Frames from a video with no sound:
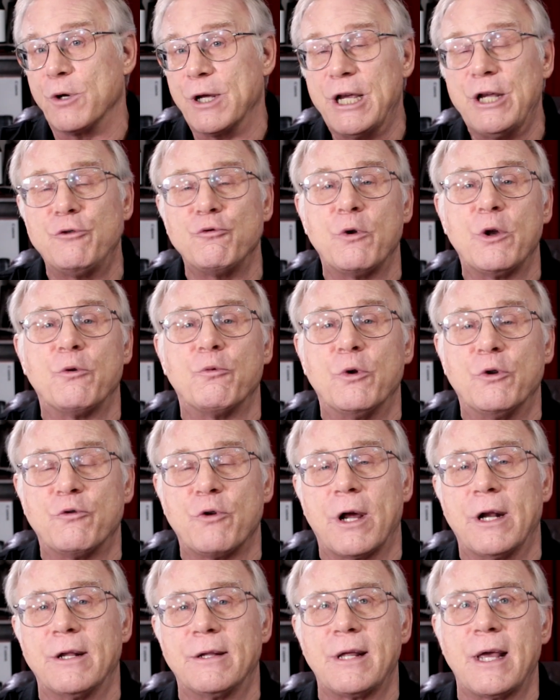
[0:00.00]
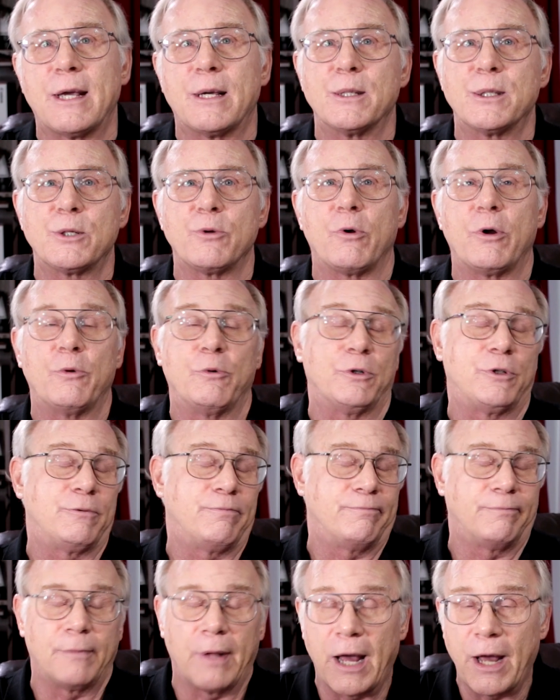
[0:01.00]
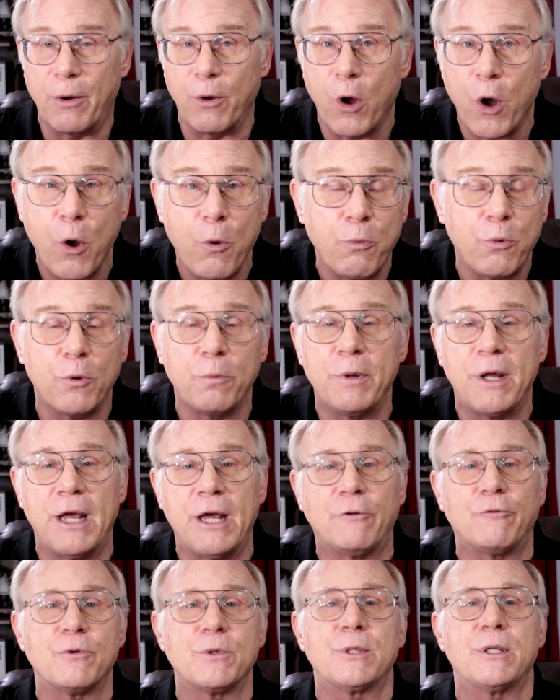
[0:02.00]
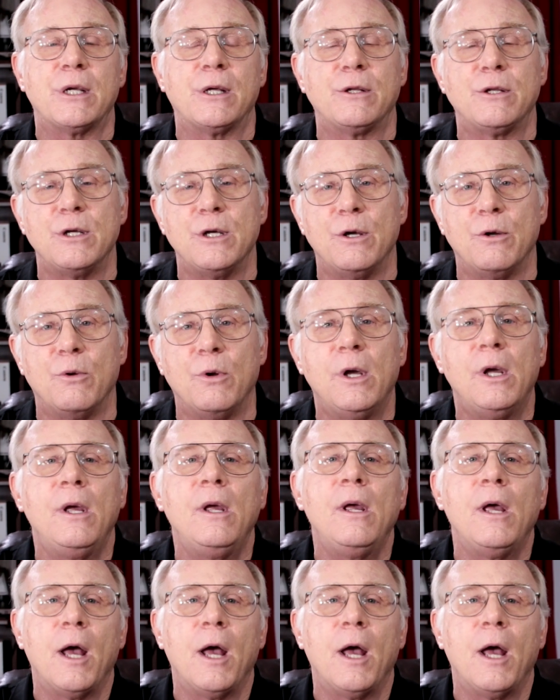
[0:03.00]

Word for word: where each week we try to take a story which I hope will be interesting to you